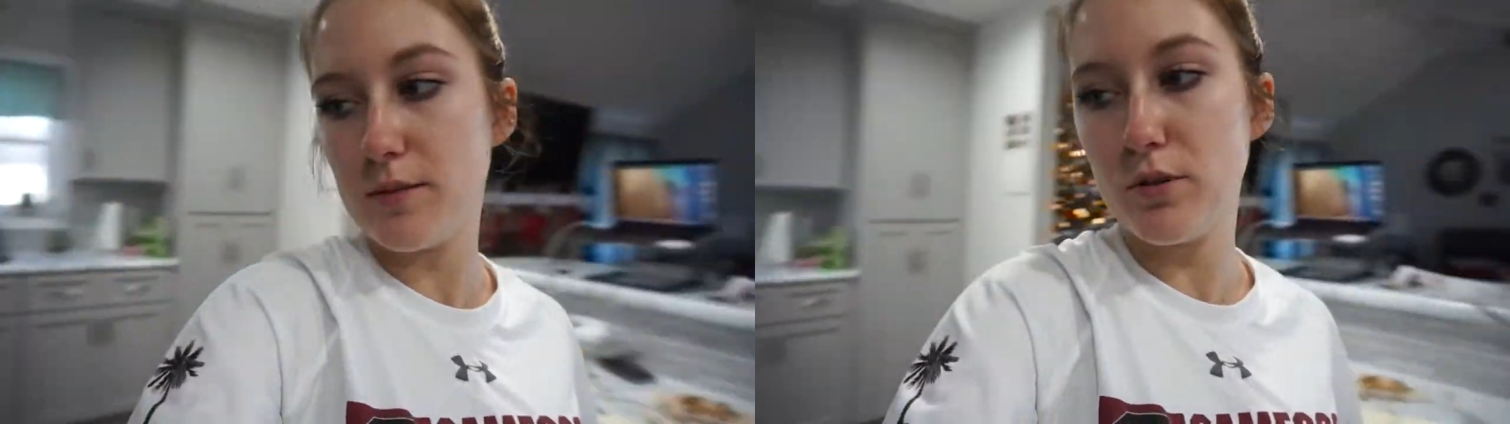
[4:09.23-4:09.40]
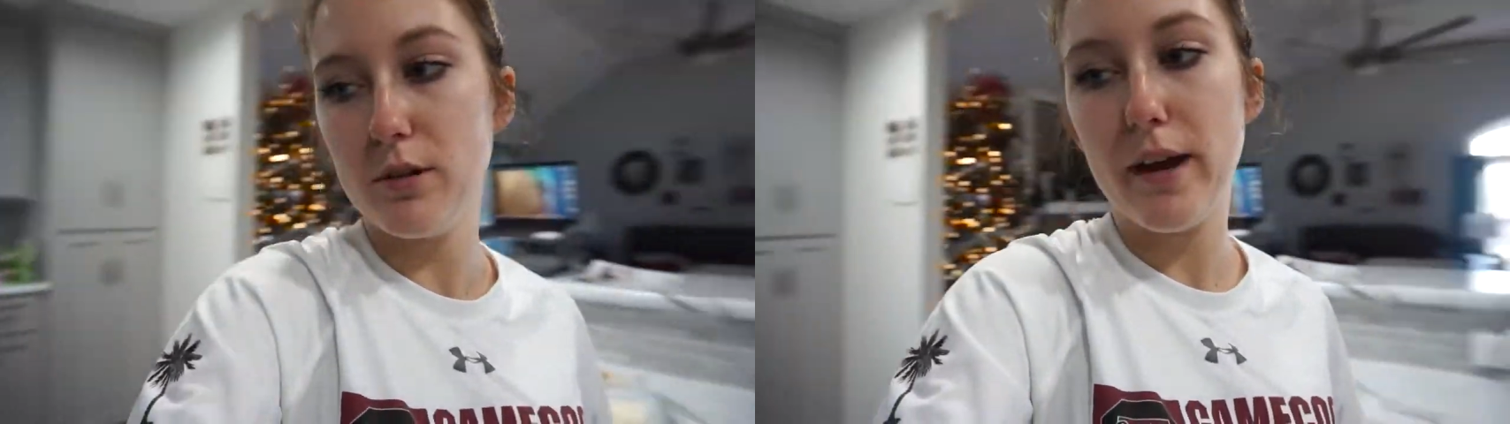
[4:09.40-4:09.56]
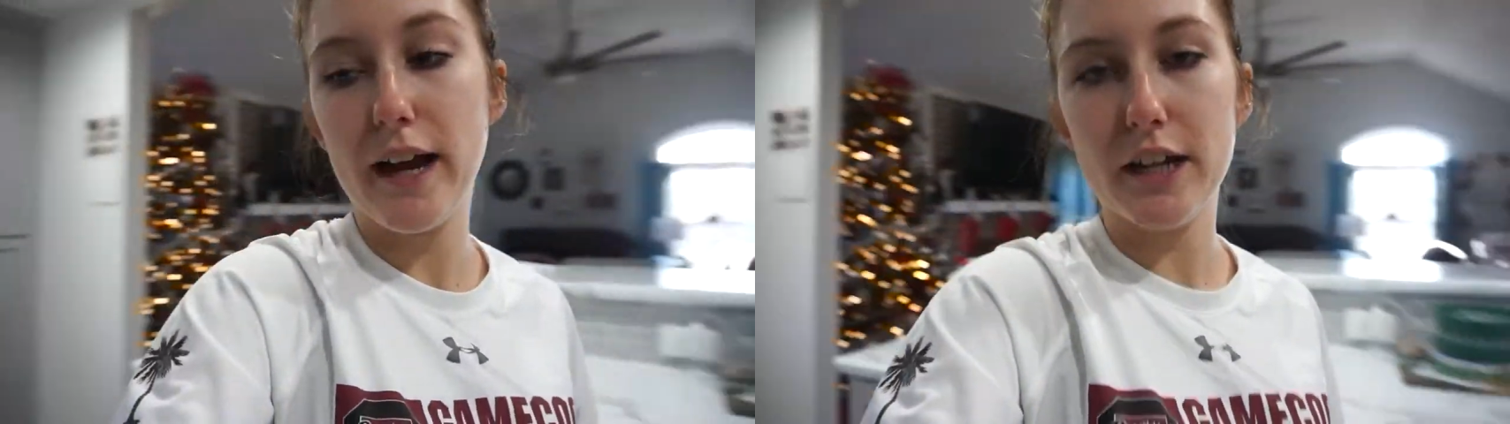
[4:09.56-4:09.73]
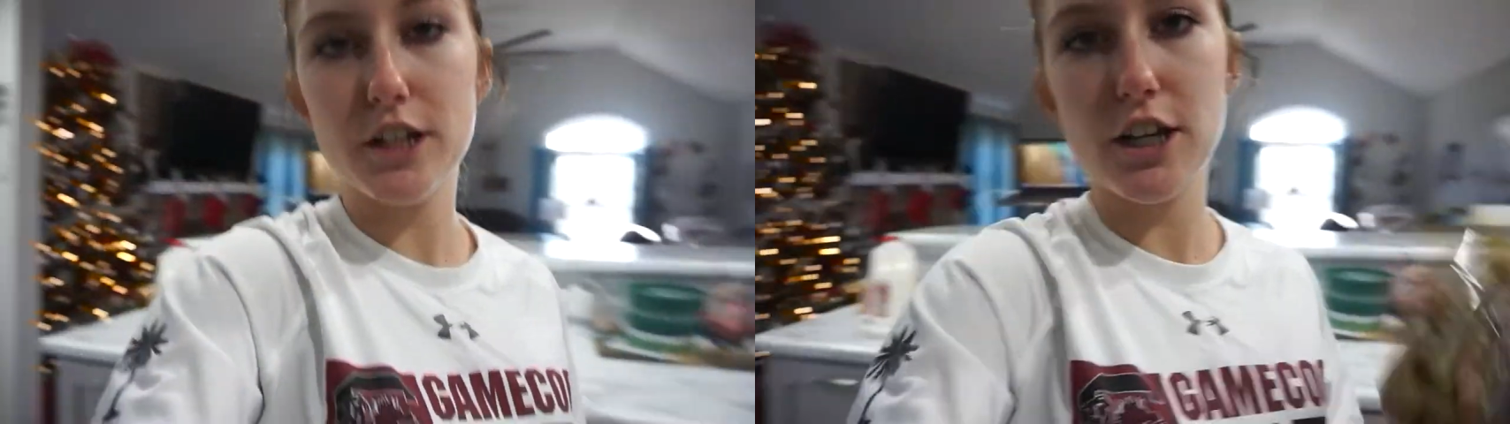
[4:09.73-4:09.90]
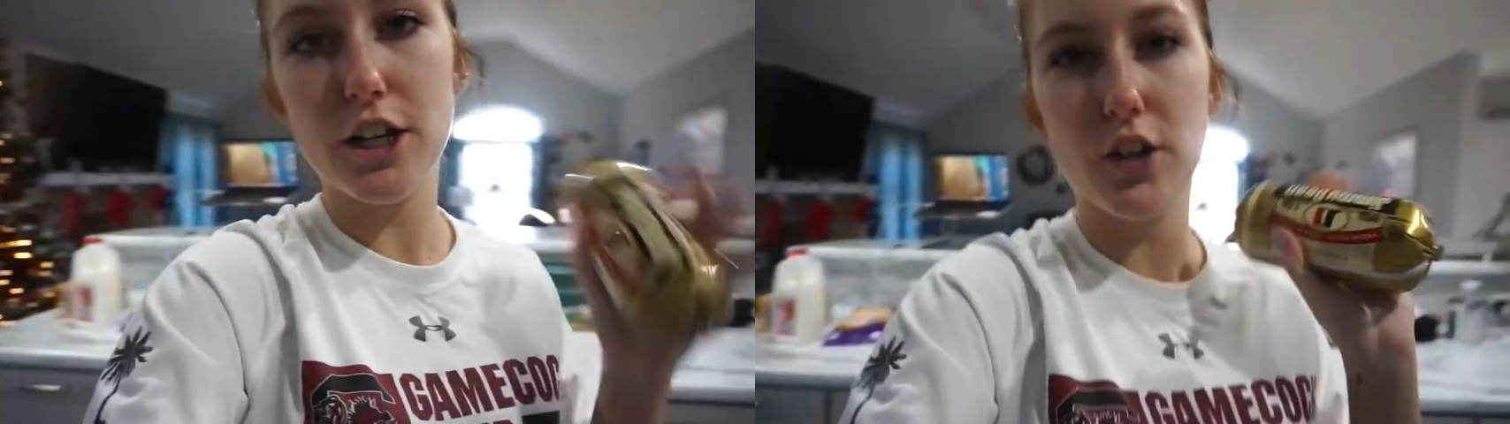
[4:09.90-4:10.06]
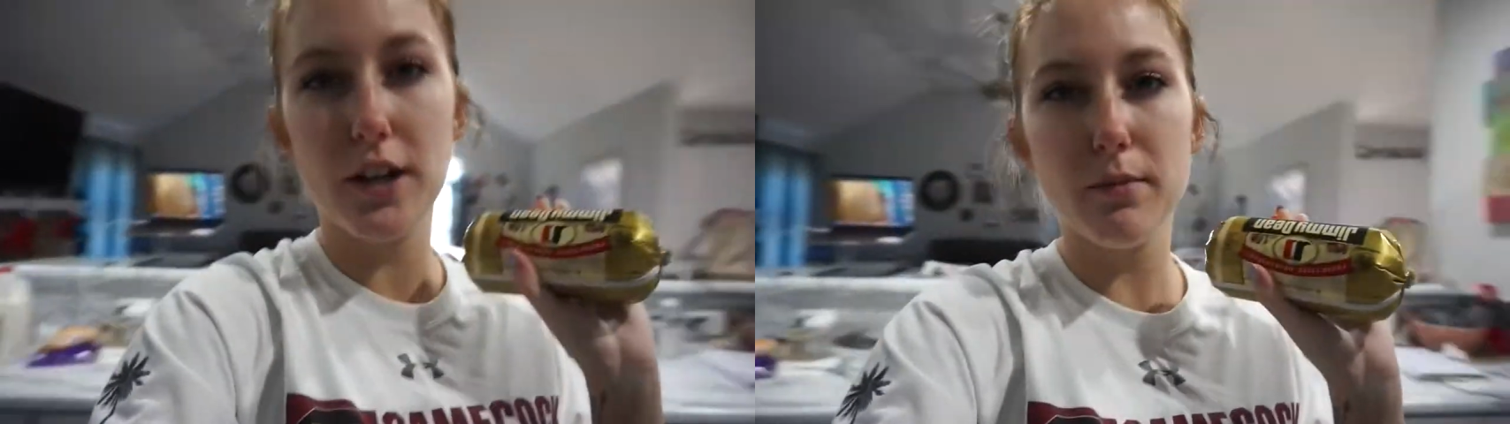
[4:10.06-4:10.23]
prepackaged
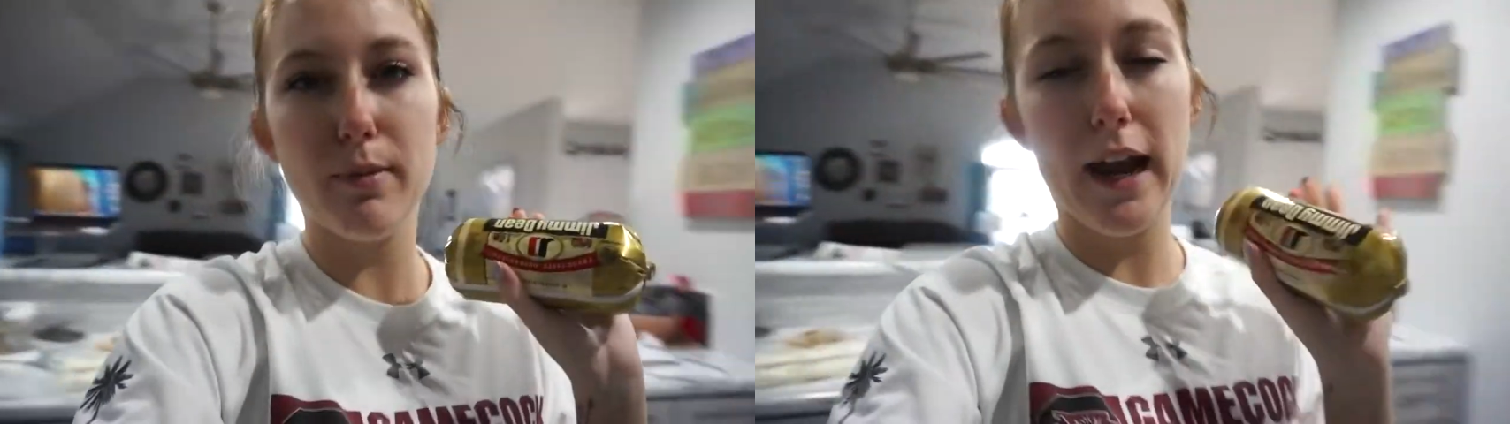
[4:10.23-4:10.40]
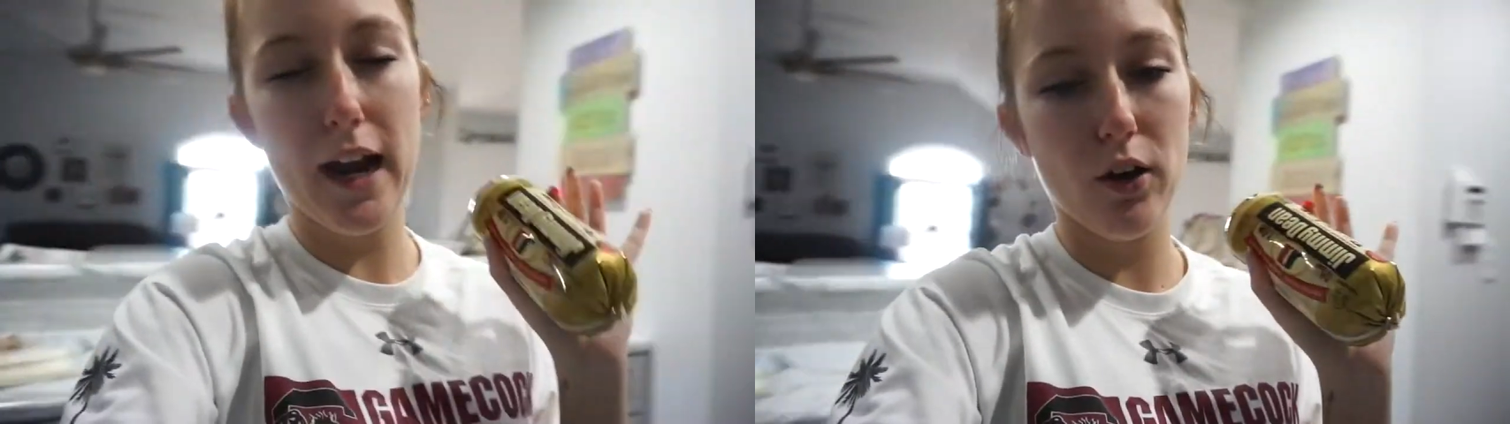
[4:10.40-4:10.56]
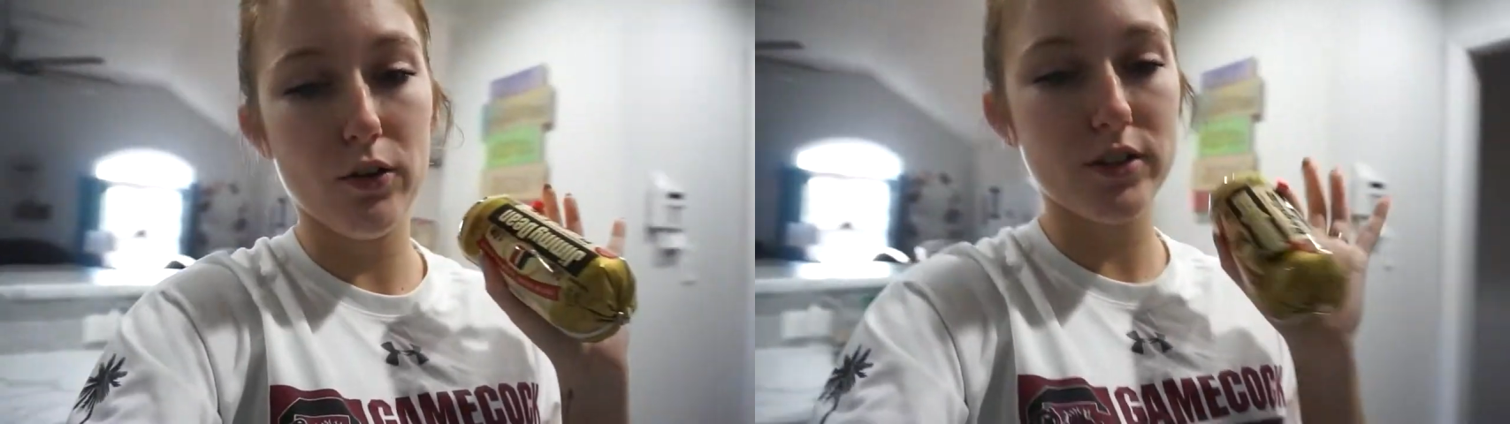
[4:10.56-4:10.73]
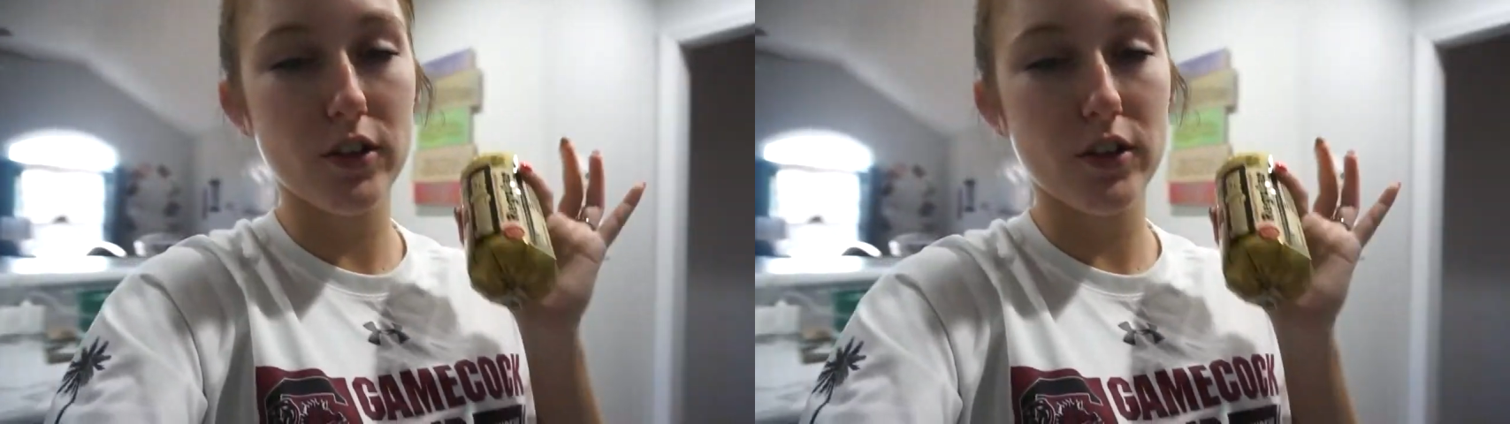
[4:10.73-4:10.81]
and you need 1 pound,